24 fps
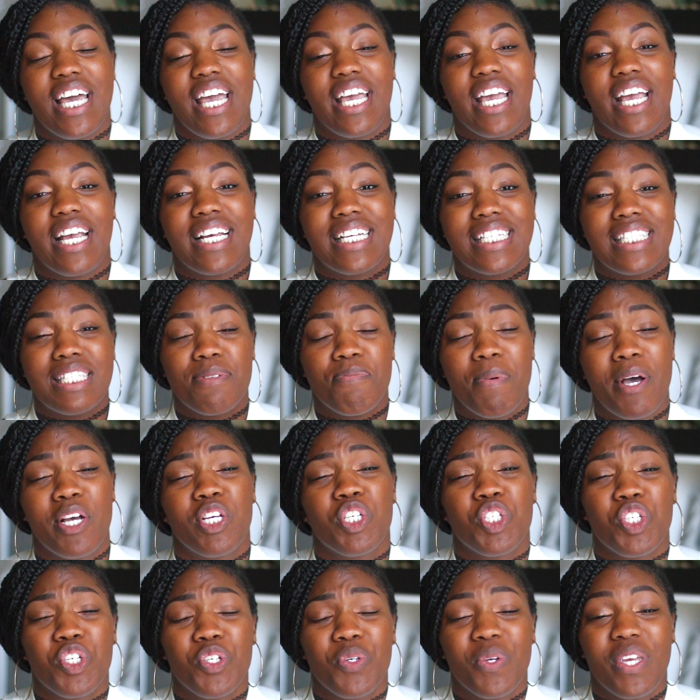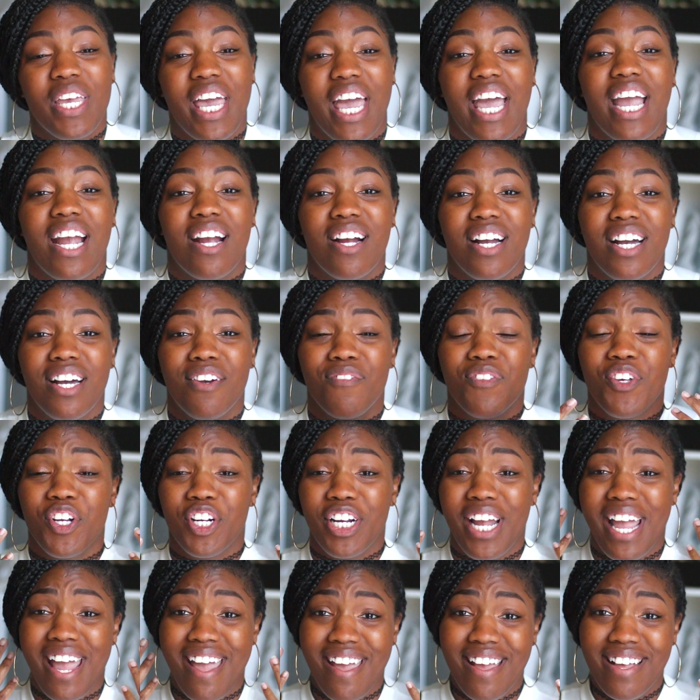Taking special care of
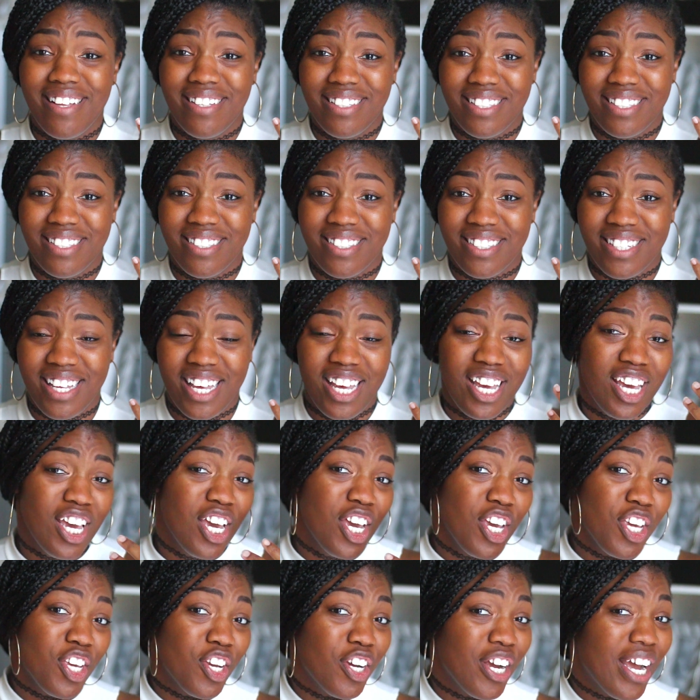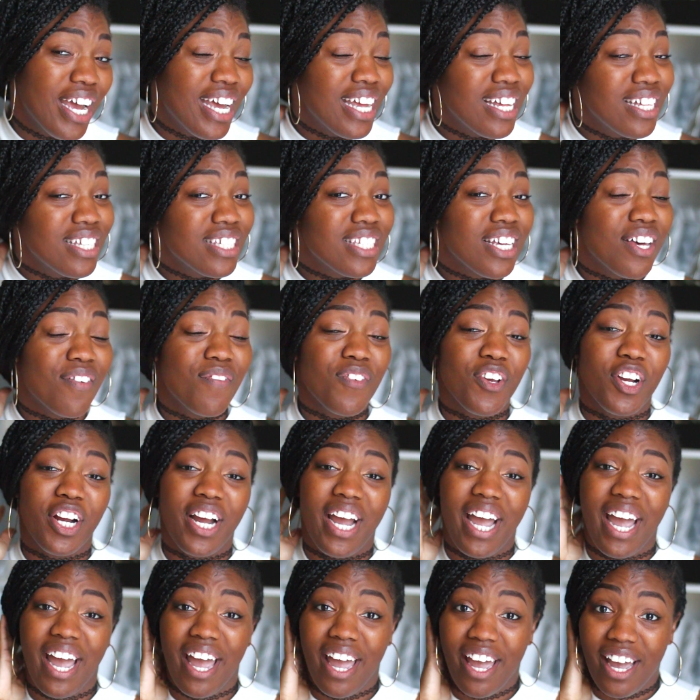your ends of your
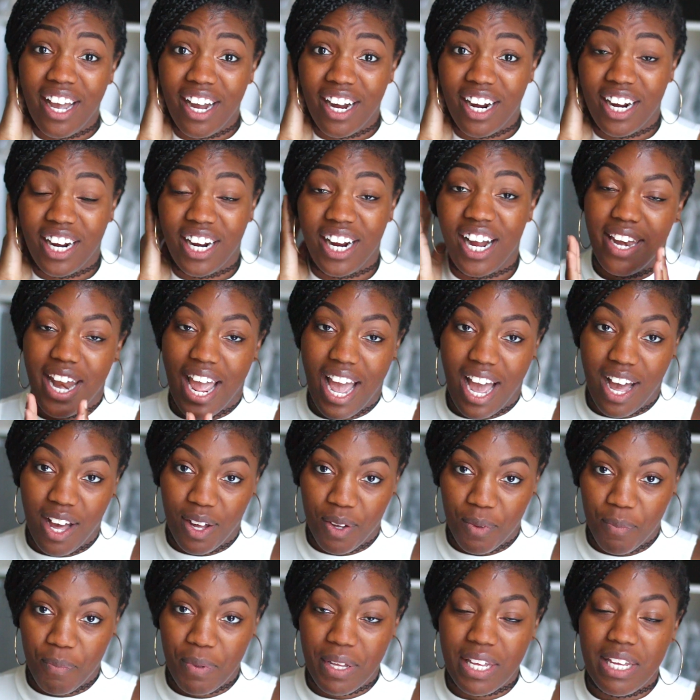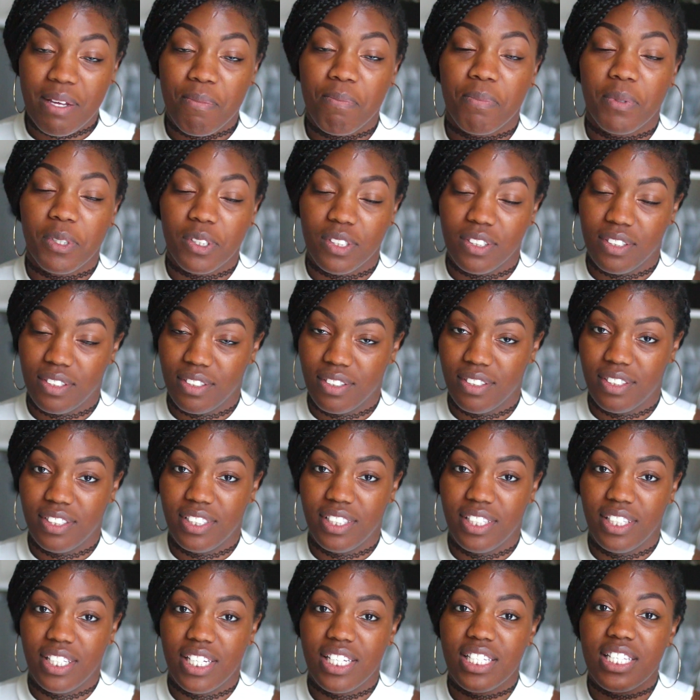hair. Now, people,
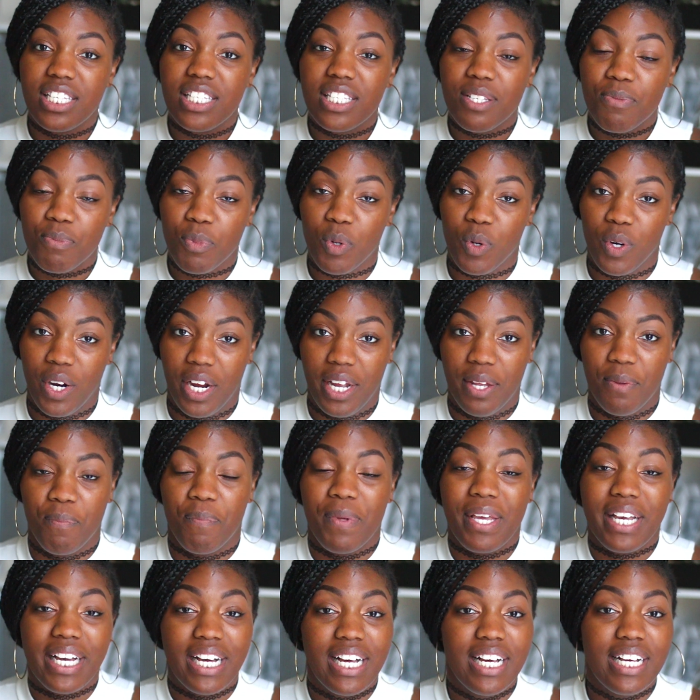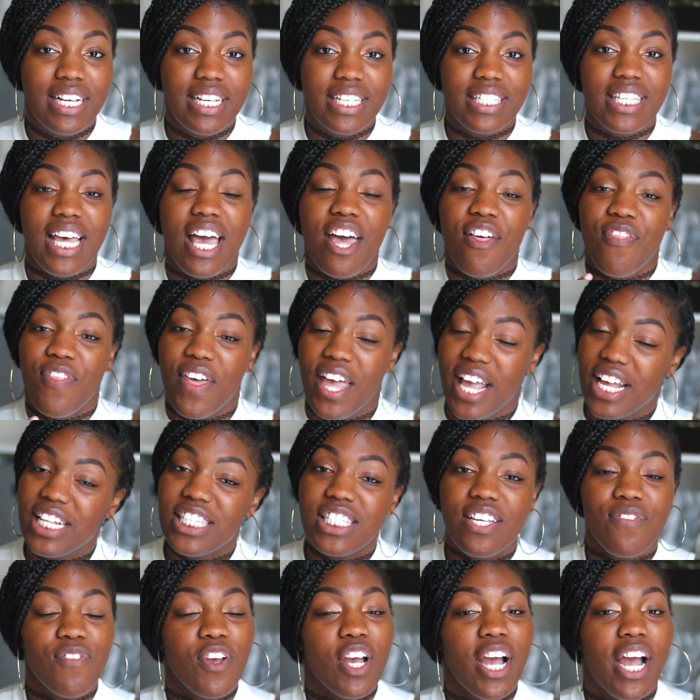this is important because the
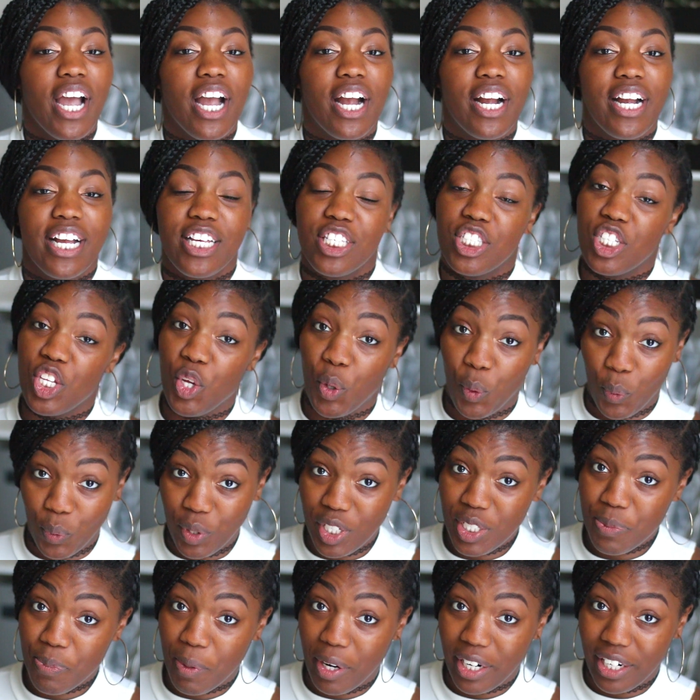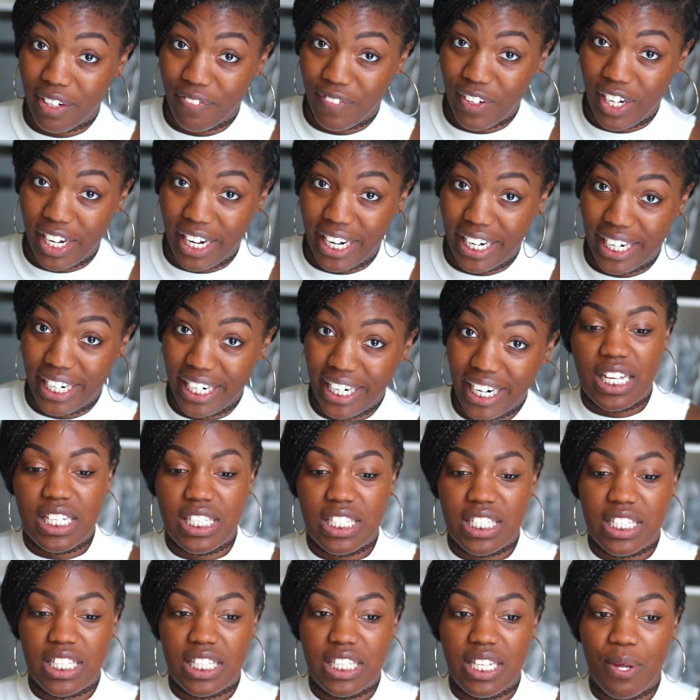ends of your hair is the oldest part of your hair.
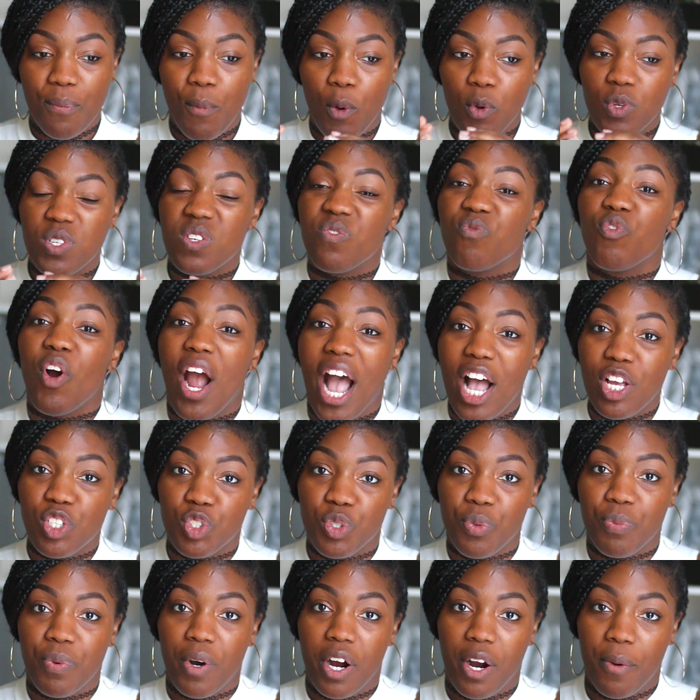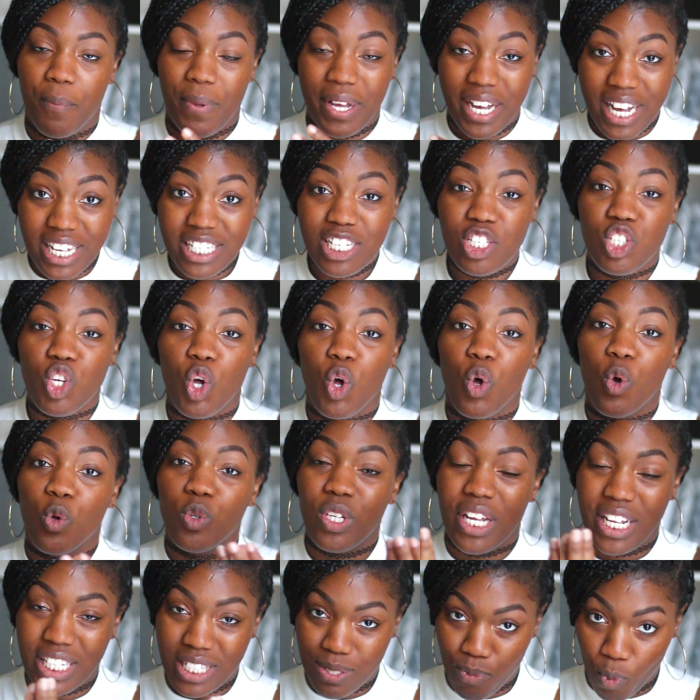It's the most fragile part. Because it's
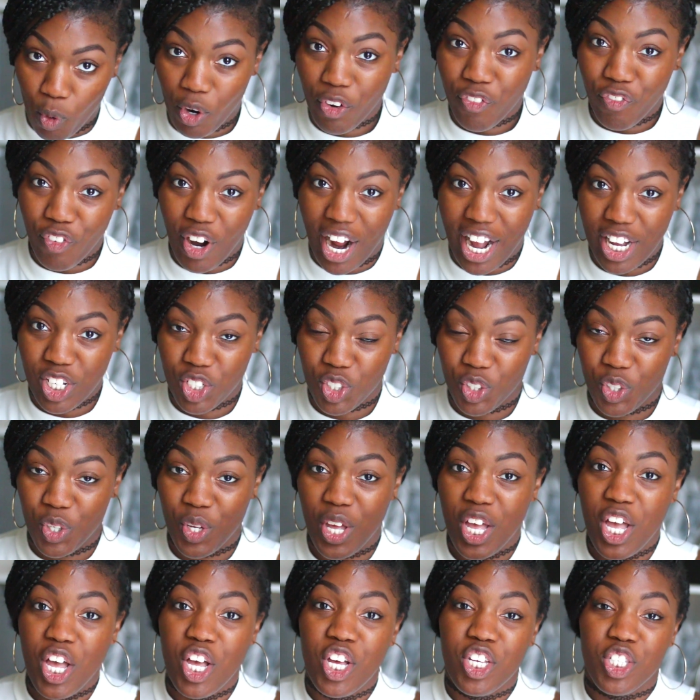old, it's more fragile.